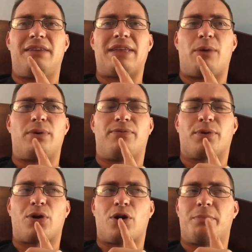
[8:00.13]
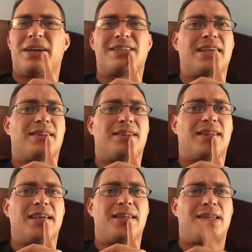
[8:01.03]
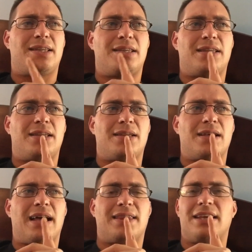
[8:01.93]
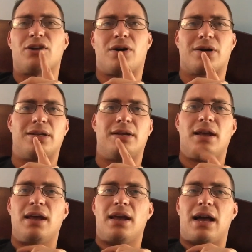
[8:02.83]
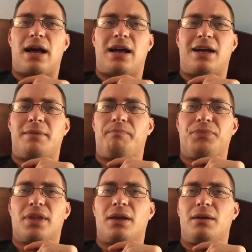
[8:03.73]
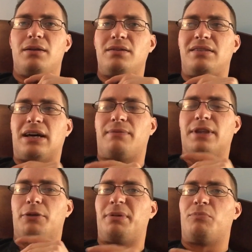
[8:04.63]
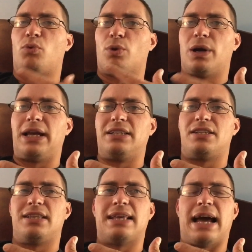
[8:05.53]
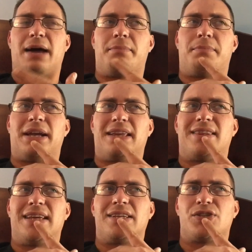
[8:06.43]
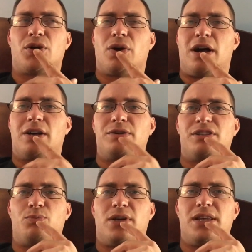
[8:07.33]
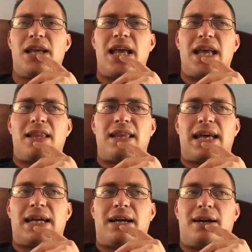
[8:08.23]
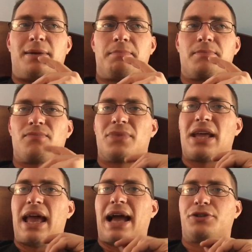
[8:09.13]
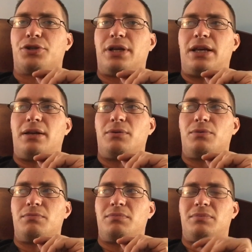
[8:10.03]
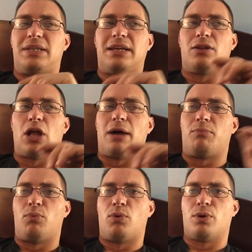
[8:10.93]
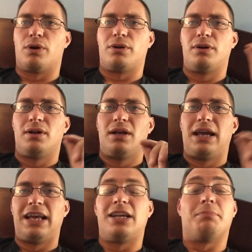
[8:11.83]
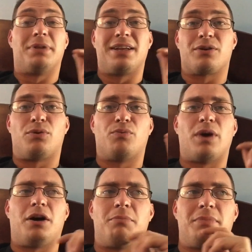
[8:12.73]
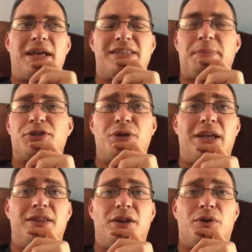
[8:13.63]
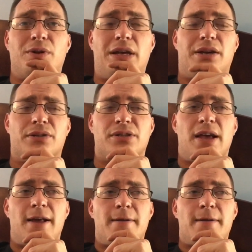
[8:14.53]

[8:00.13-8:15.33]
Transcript: leave that one for Carr, because I think Carr can delve a little bit more into that, but I think Starhawk is one that actually did a lot more in the political realm, especially in the early years